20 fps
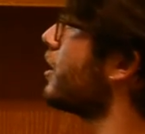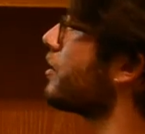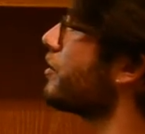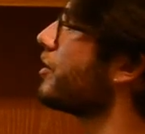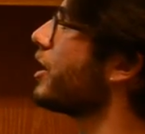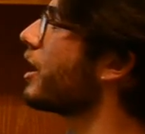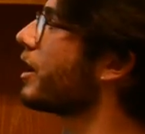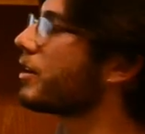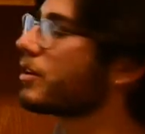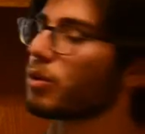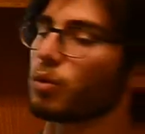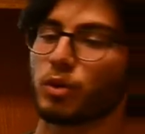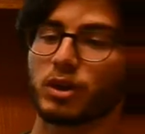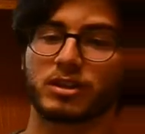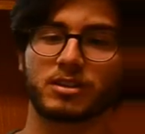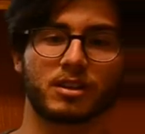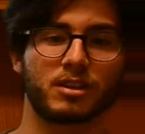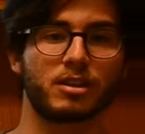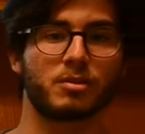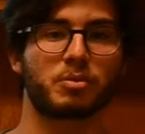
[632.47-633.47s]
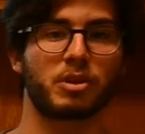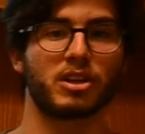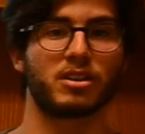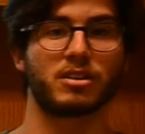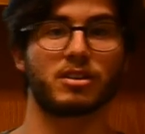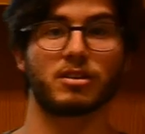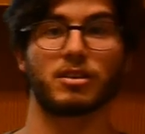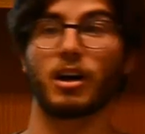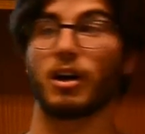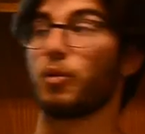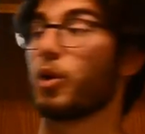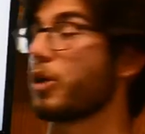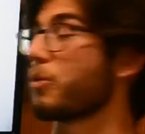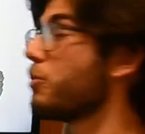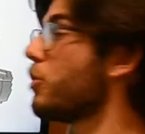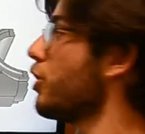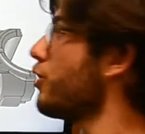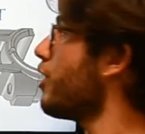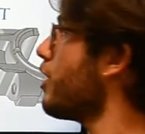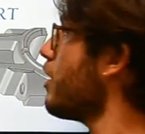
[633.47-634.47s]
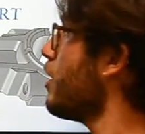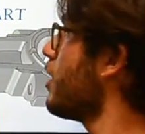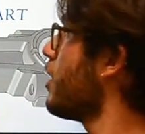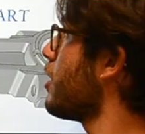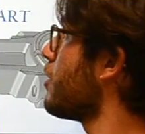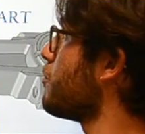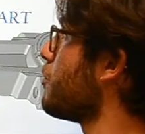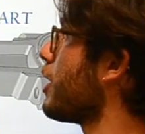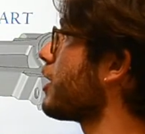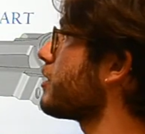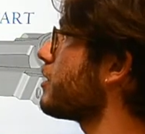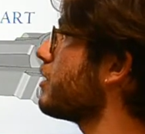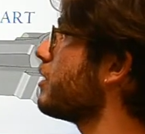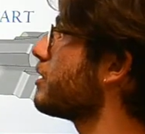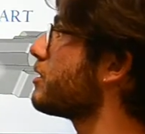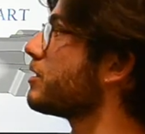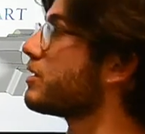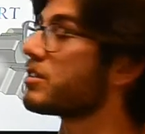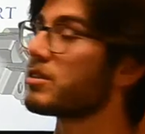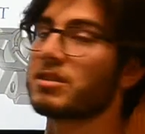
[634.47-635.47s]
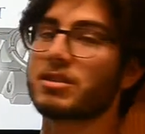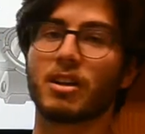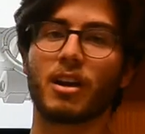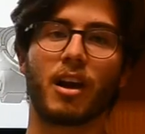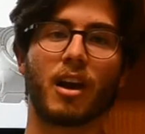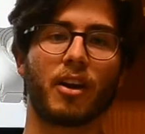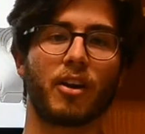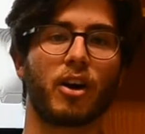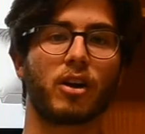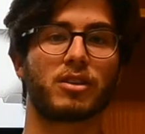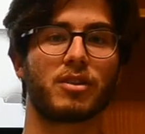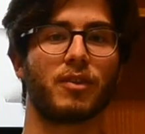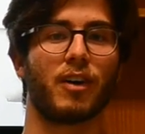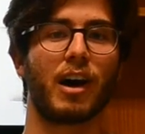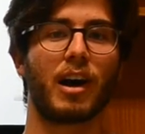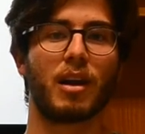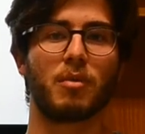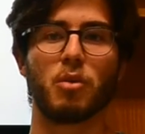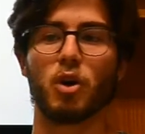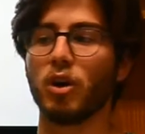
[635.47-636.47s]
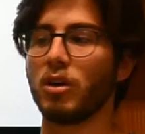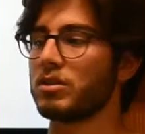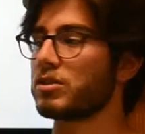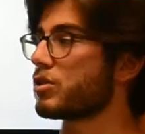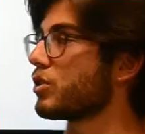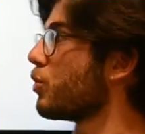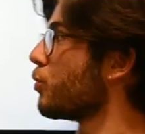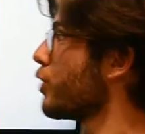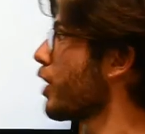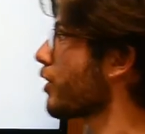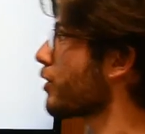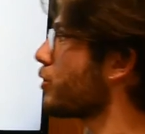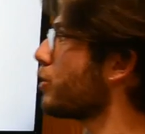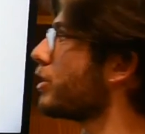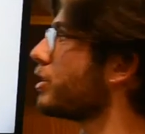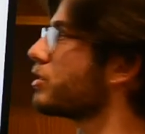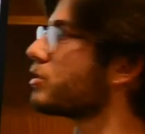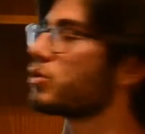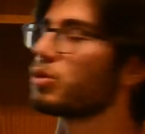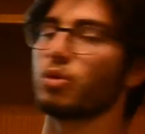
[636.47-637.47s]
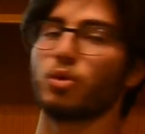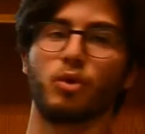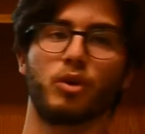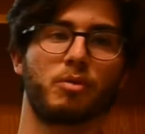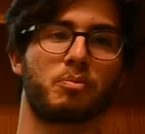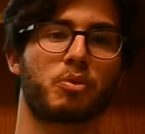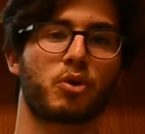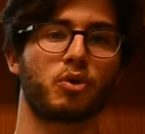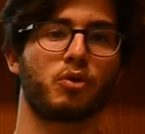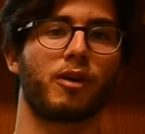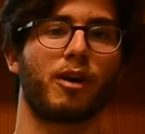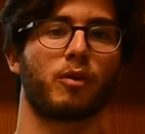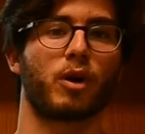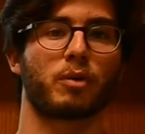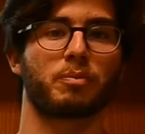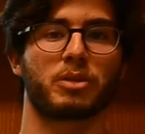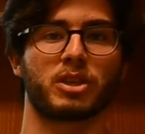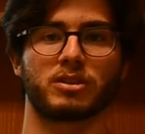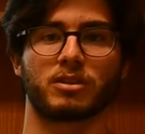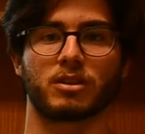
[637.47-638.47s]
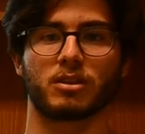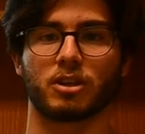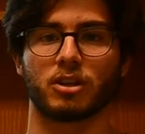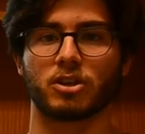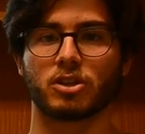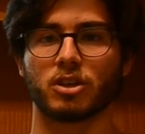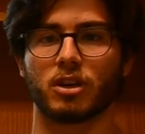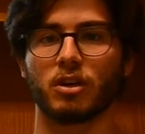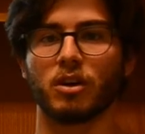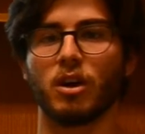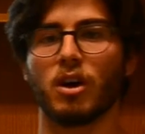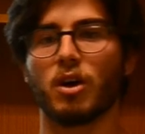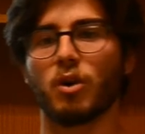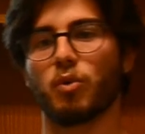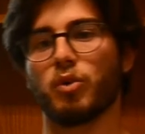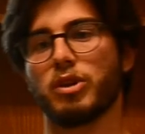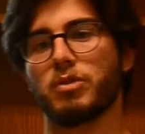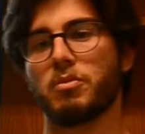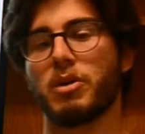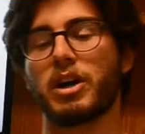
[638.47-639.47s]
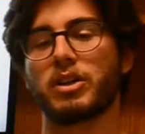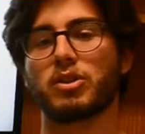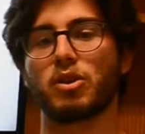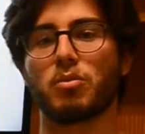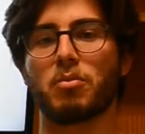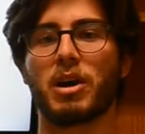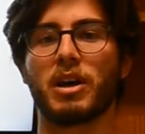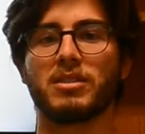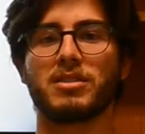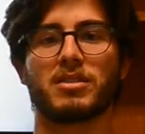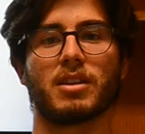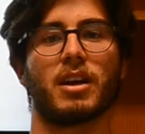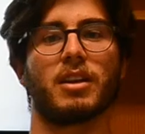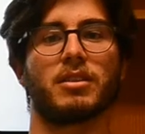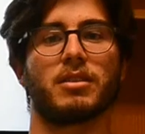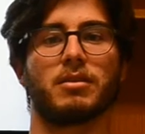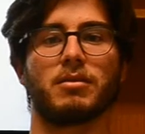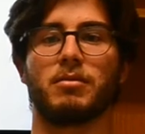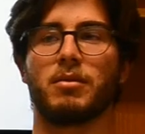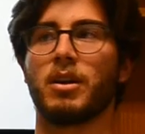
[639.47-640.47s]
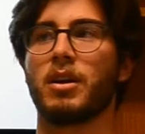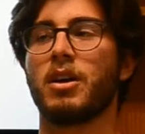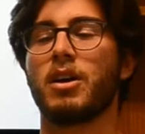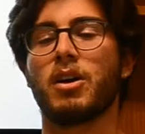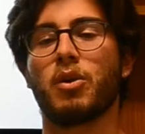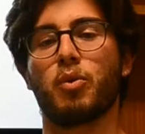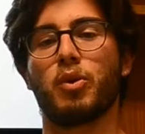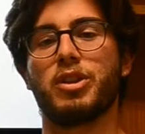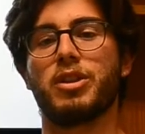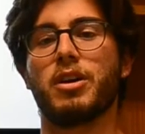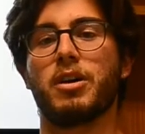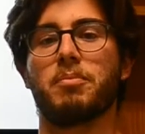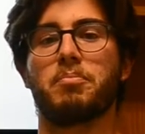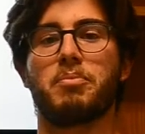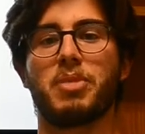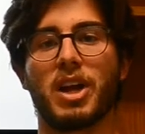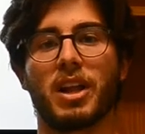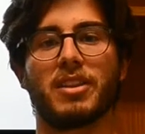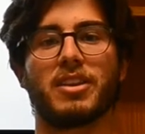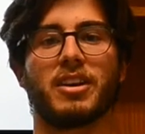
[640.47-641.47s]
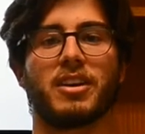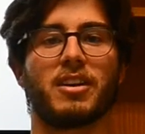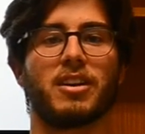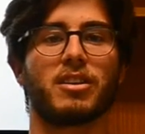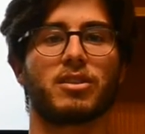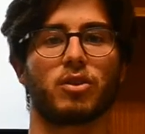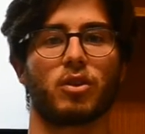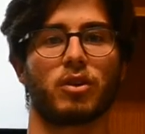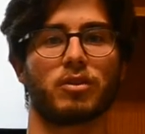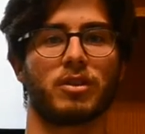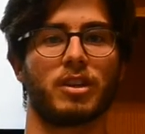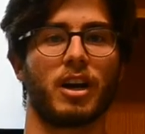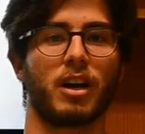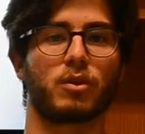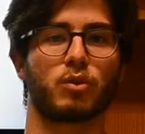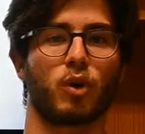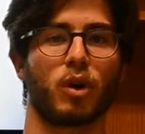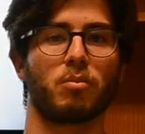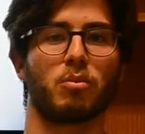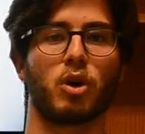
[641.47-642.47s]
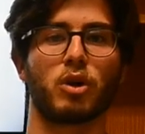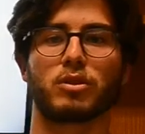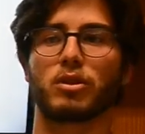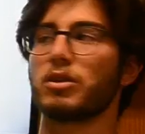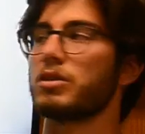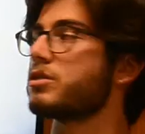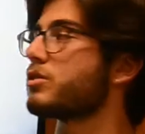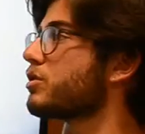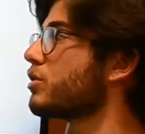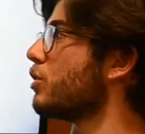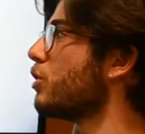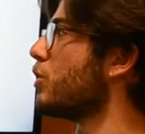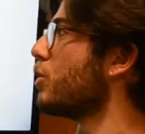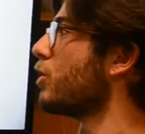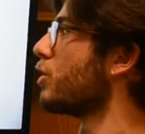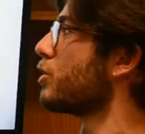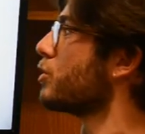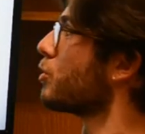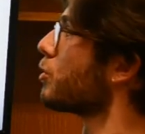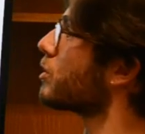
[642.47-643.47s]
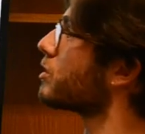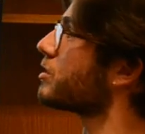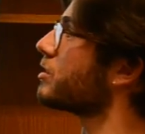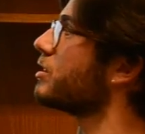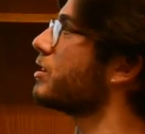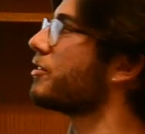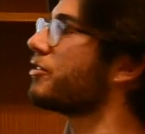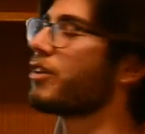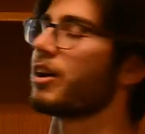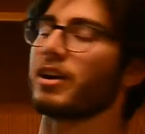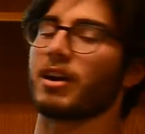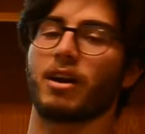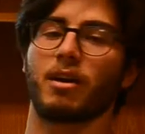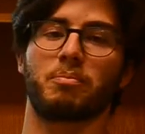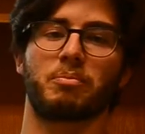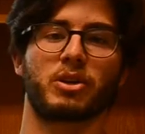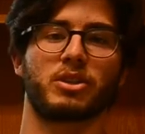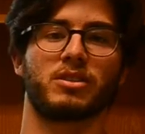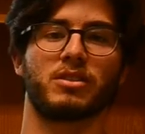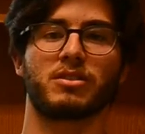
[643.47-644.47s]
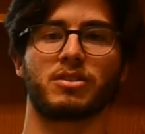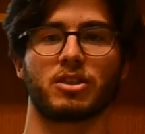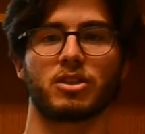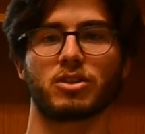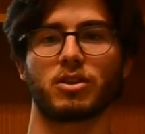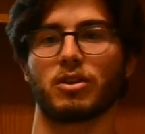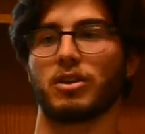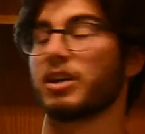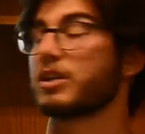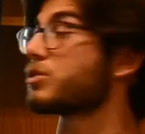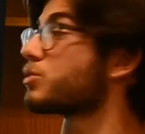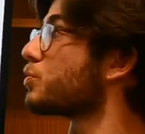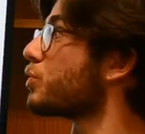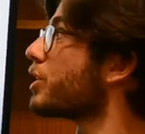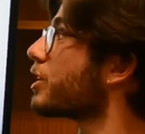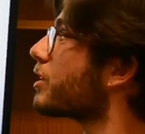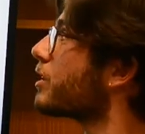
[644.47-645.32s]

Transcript: Then we 3D printed our model, but it is still not viable. So we are going to improve our presentation with measurements and with building it on the actual motor. So you'll see the final presentation next week,